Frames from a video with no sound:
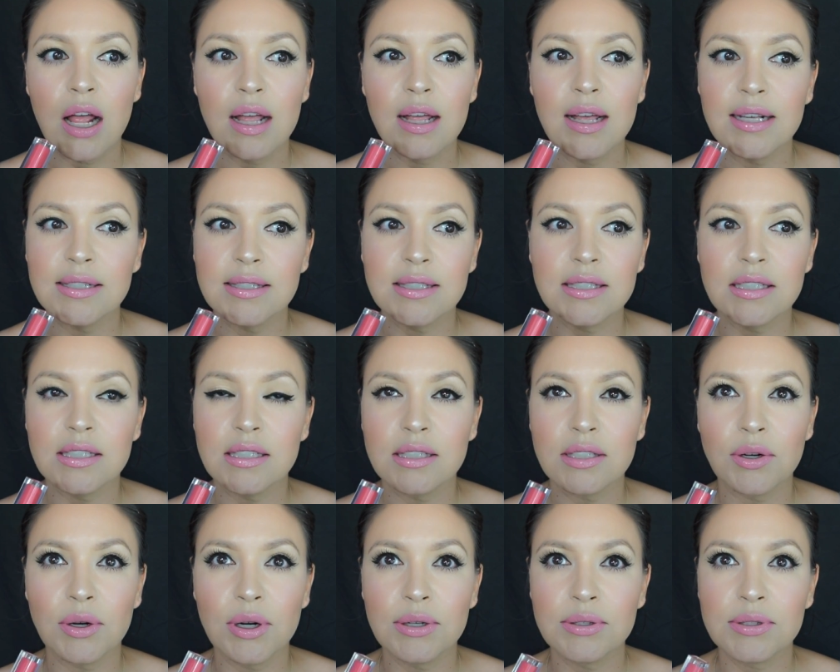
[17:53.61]
that's just
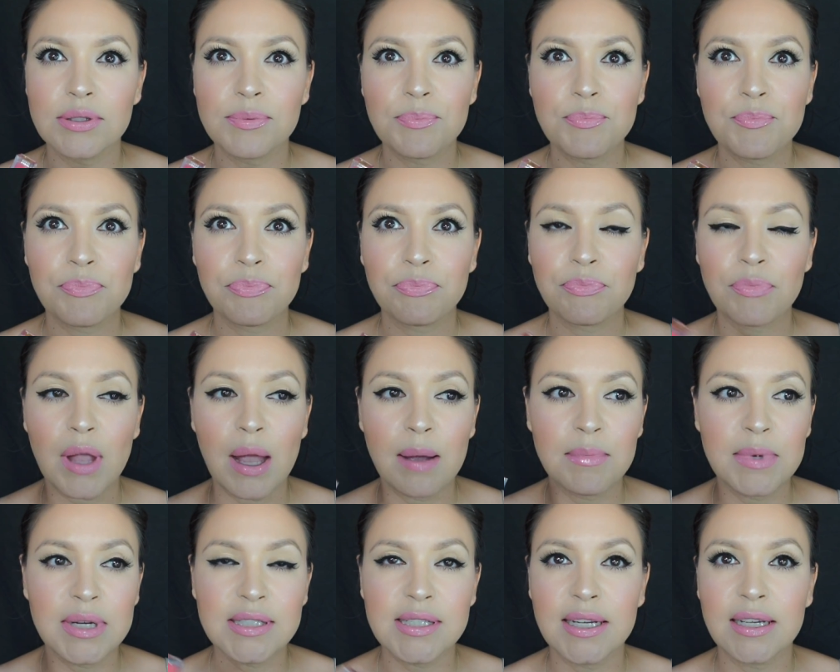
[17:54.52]
gross.
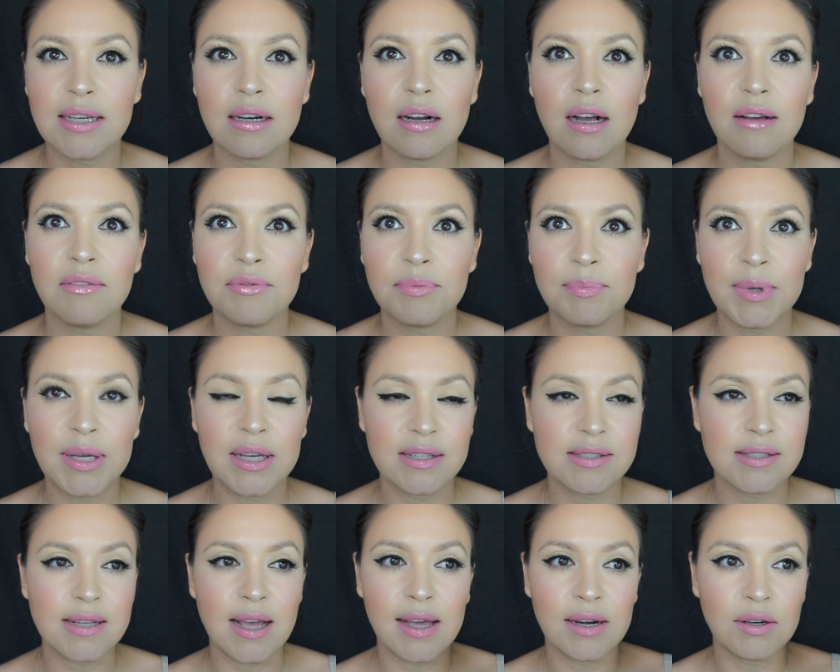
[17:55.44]
I'm going to take it off
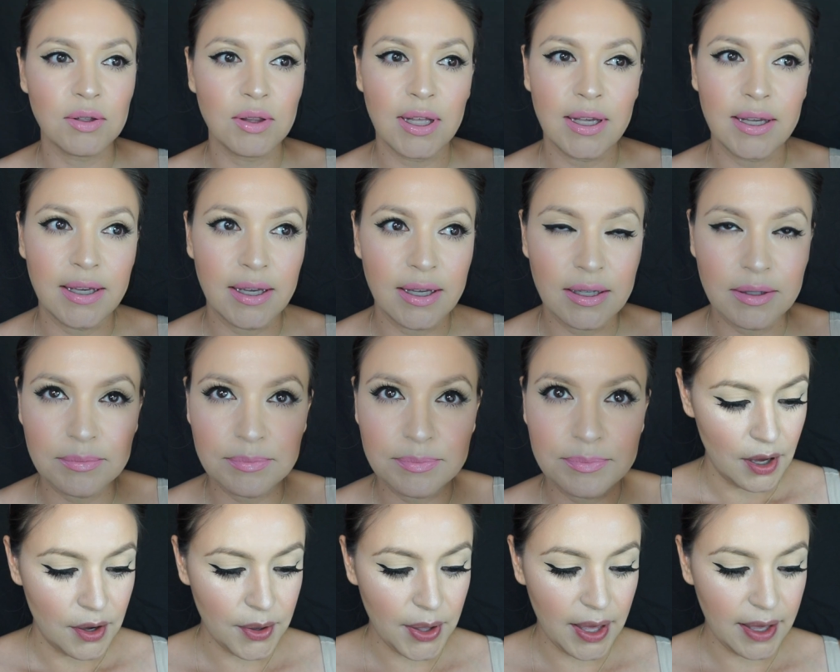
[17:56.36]
because I don't like it.
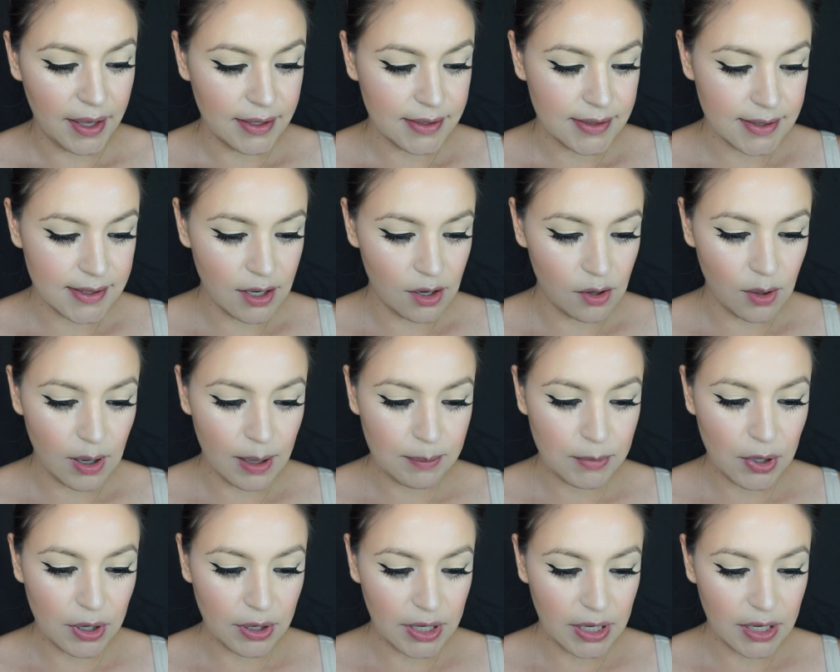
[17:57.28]
Okay, so I'm
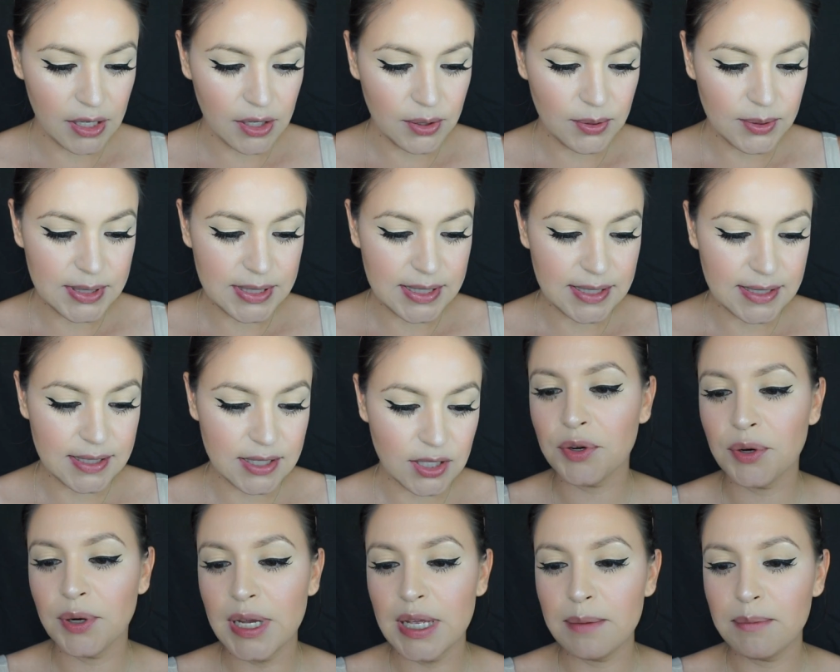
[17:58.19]
going to use this
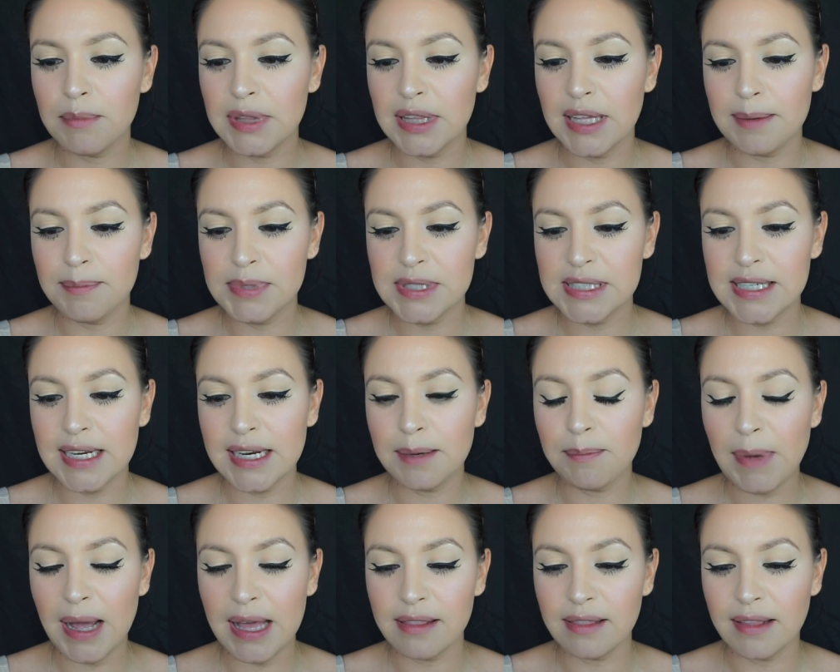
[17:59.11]
cream
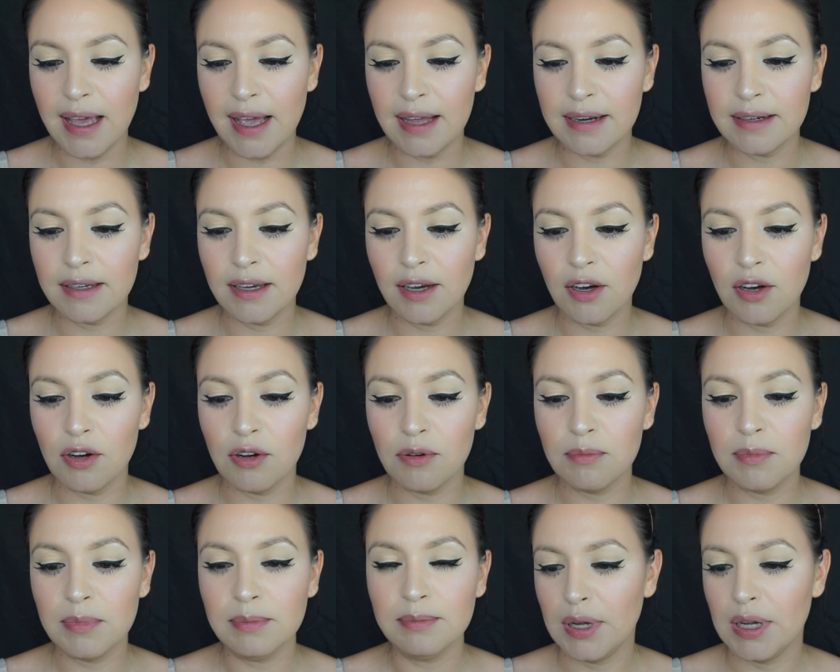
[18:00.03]
lipstick by
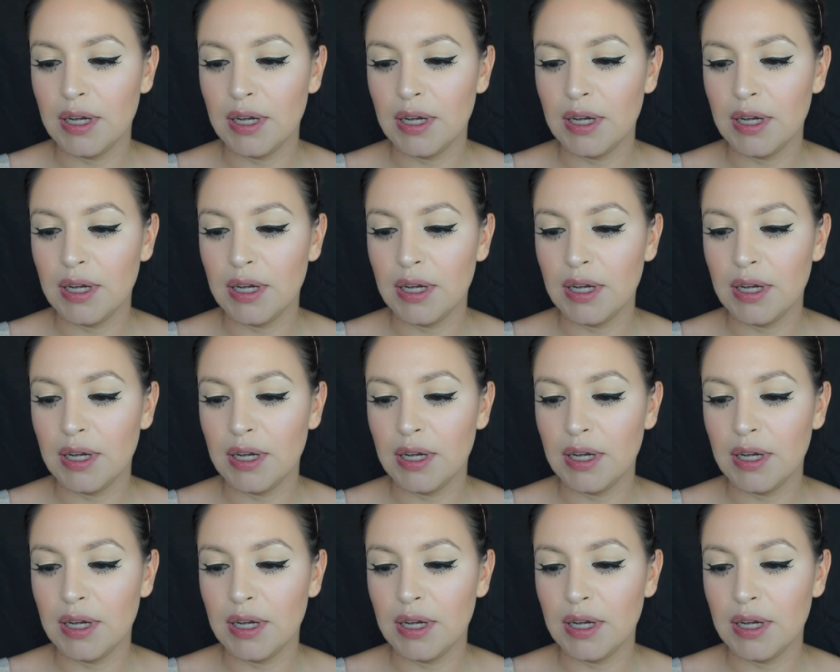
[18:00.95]
Lancome.